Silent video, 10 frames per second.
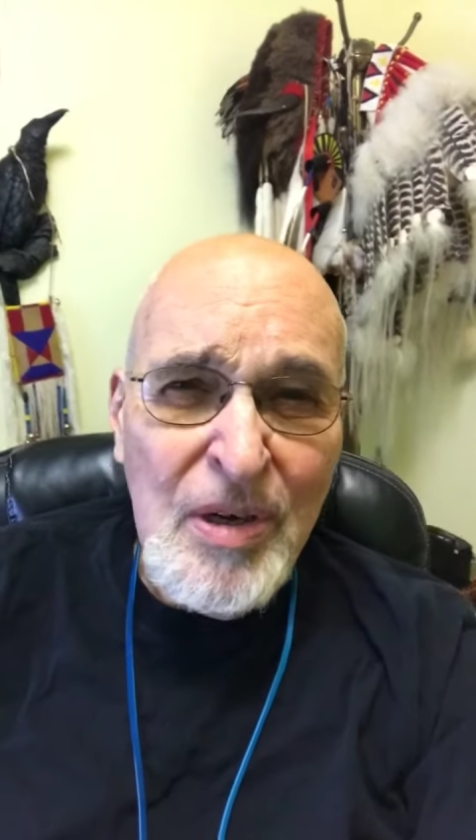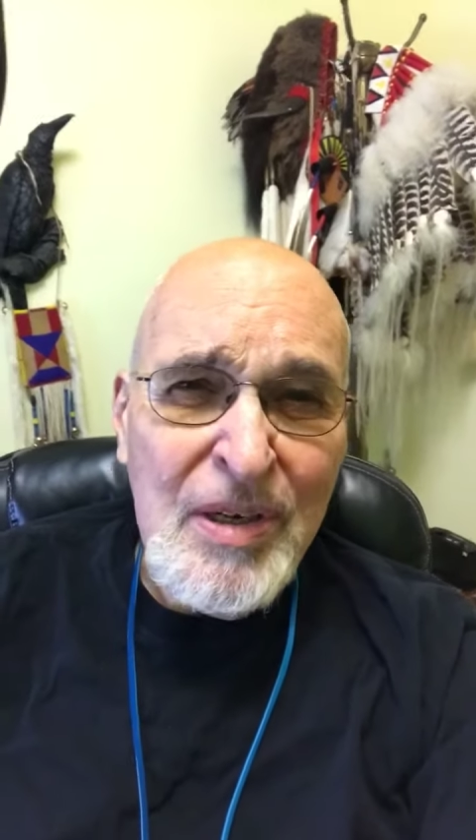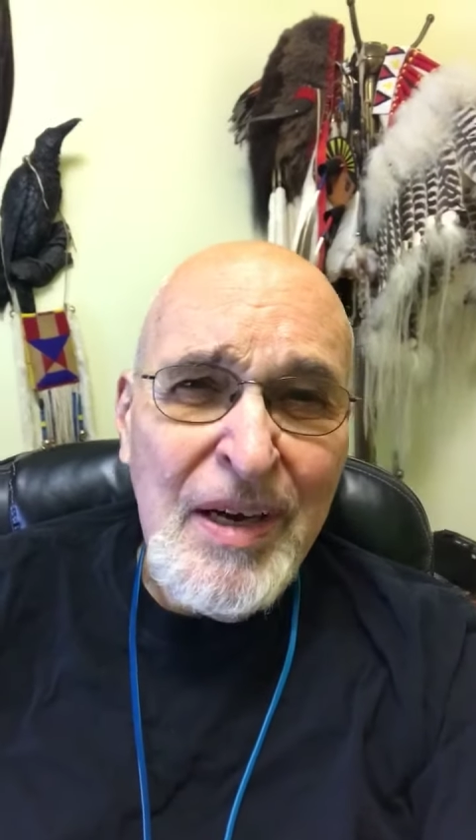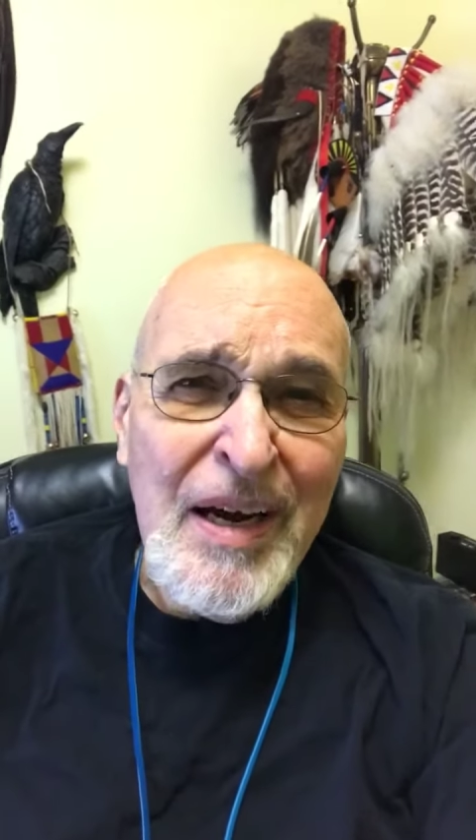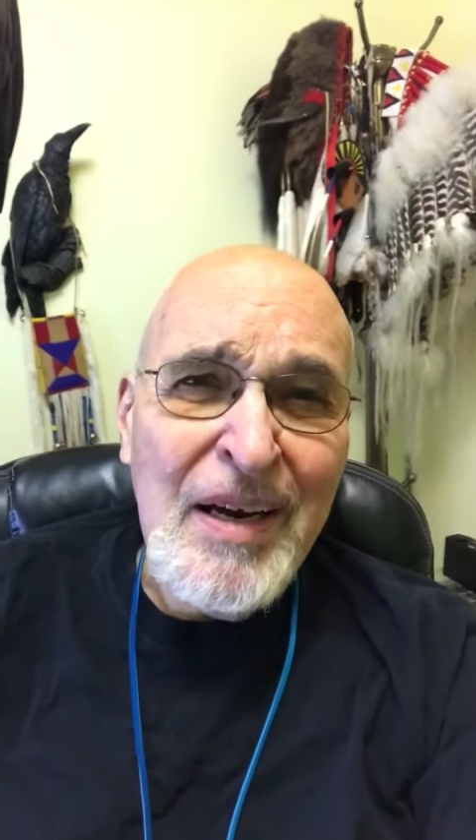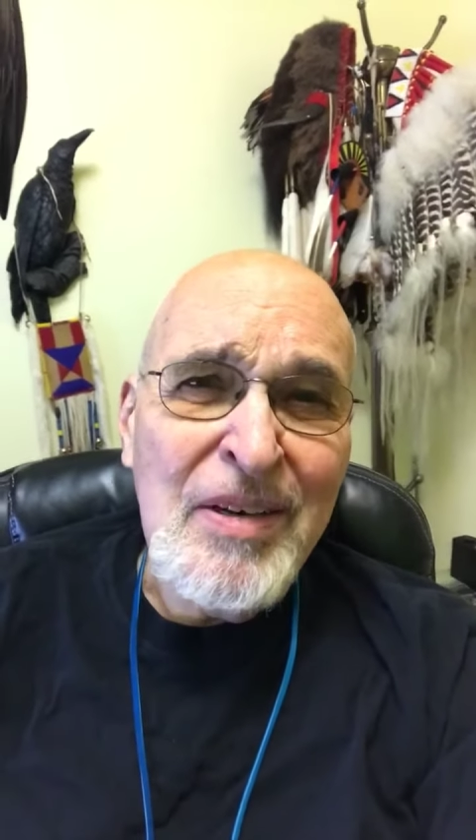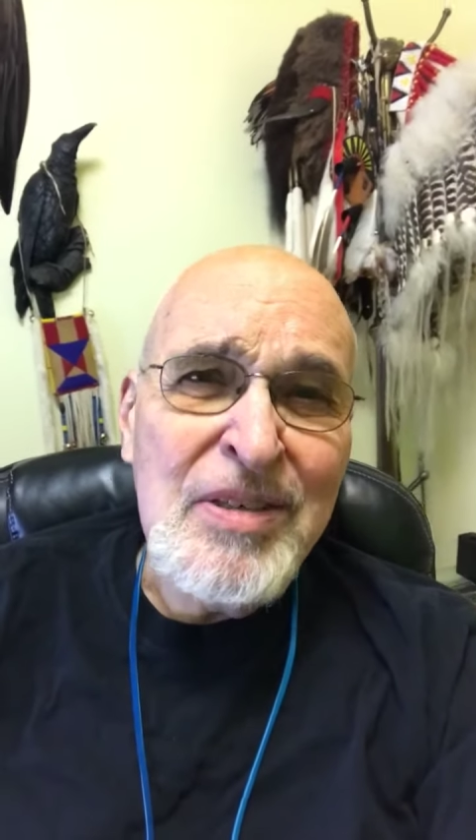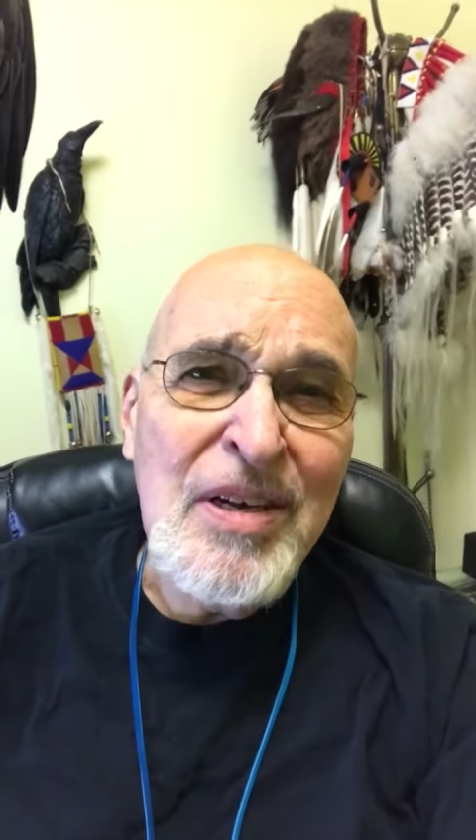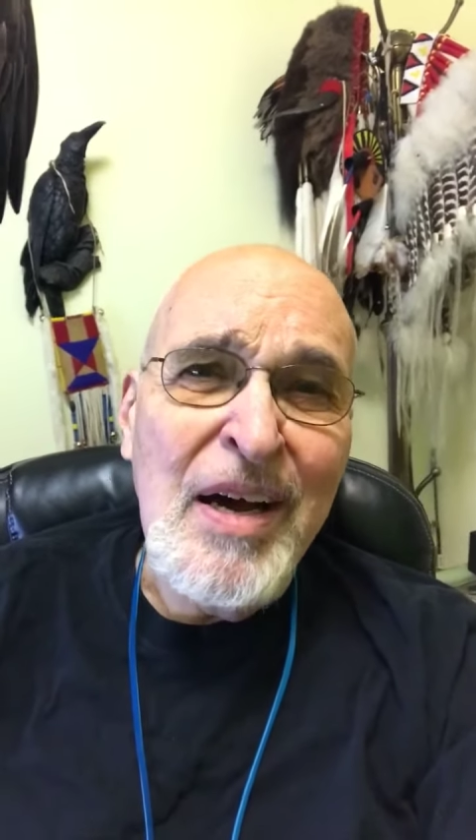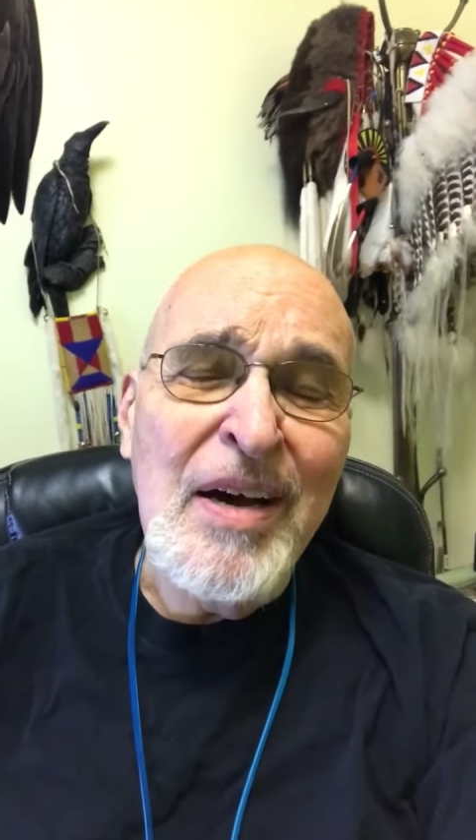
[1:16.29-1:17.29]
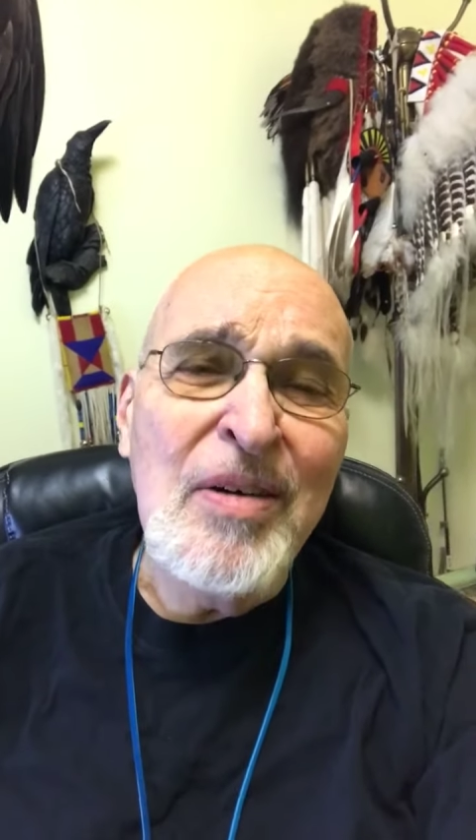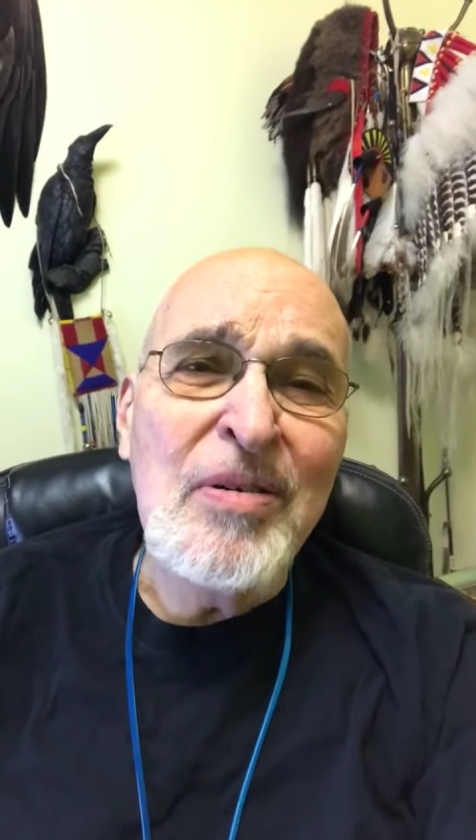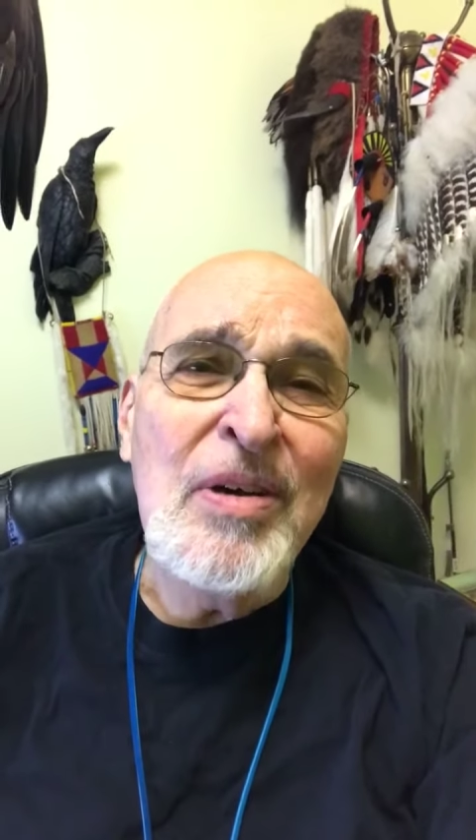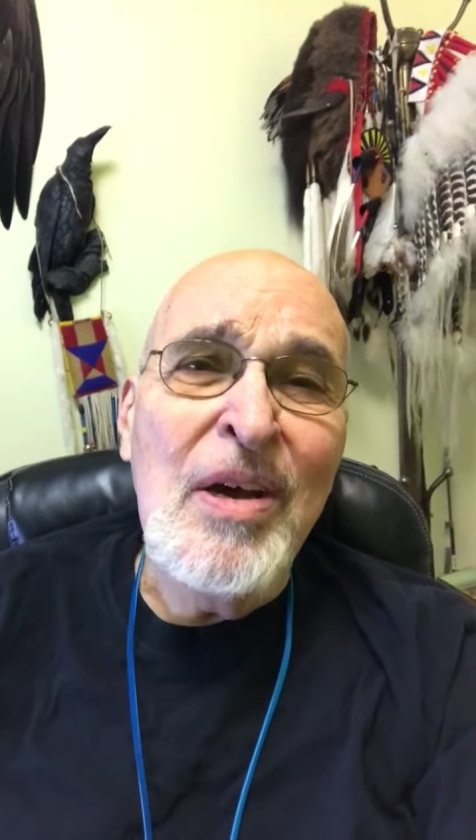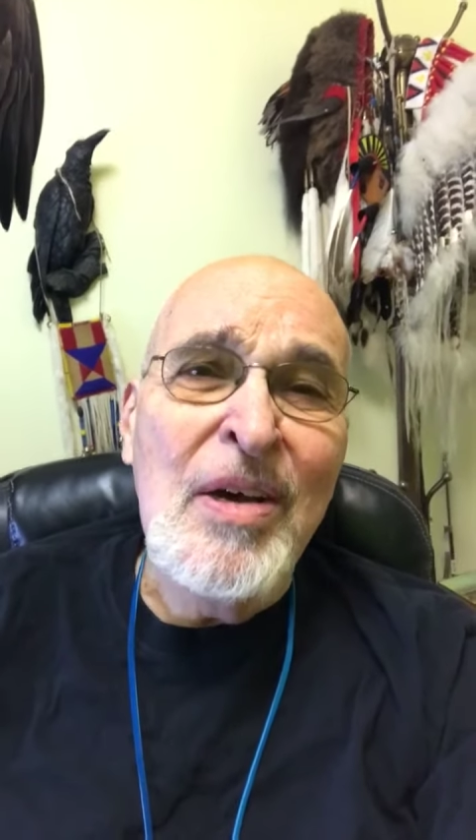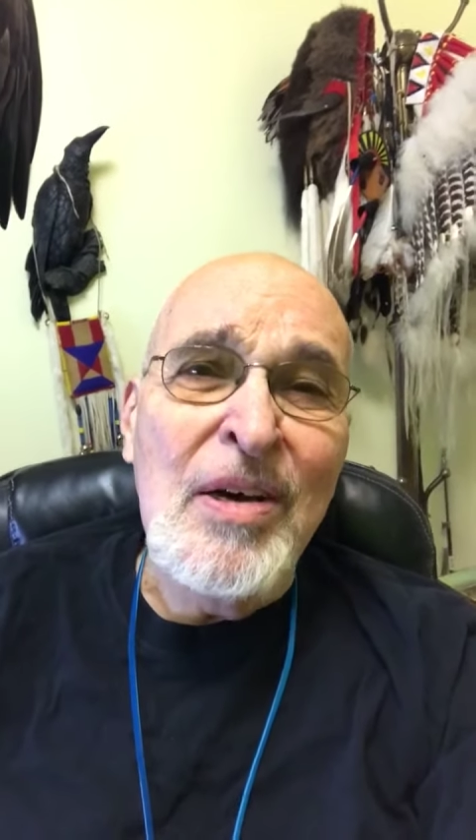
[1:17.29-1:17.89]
a cattle town,